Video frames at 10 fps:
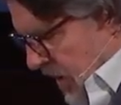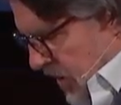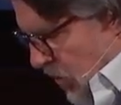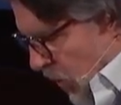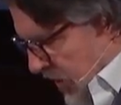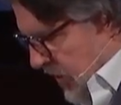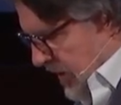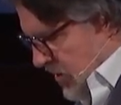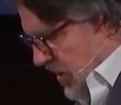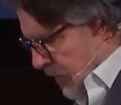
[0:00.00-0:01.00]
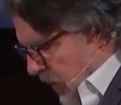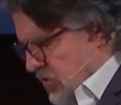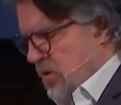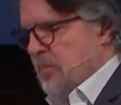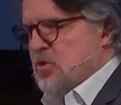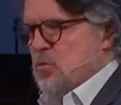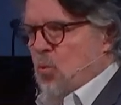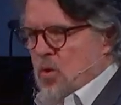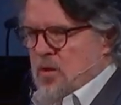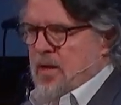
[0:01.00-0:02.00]
The one thing that separates them is
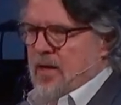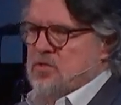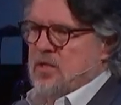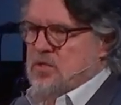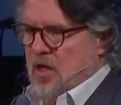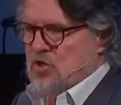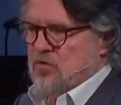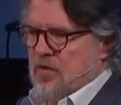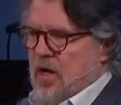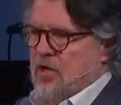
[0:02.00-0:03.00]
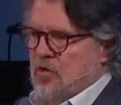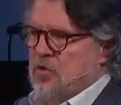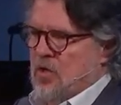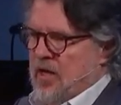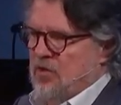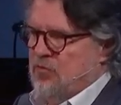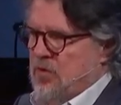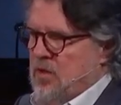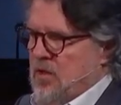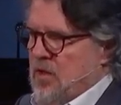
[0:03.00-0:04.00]
one has a touch of God on their life,
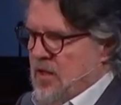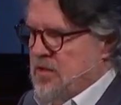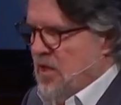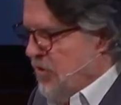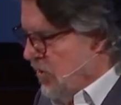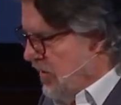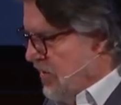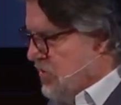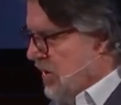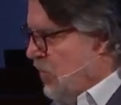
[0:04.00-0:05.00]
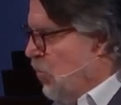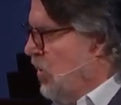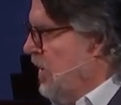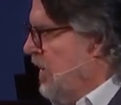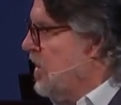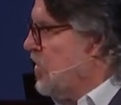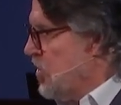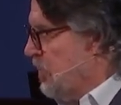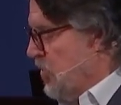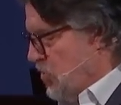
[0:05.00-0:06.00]
and the other is unwilling
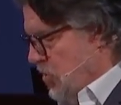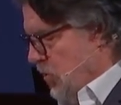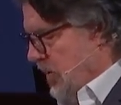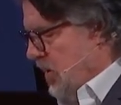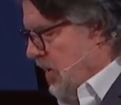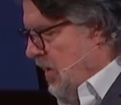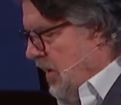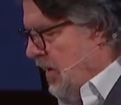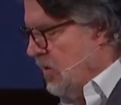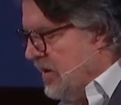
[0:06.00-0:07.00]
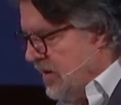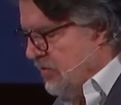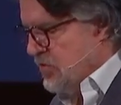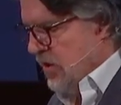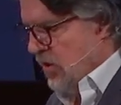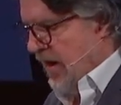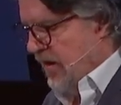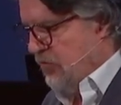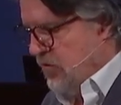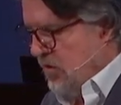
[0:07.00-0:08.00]
to pursue it and lives their
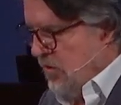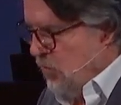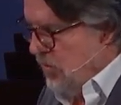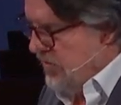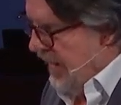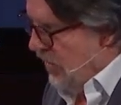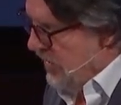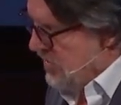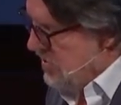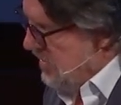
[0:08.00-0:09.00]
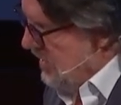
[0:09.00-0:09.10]
life without it.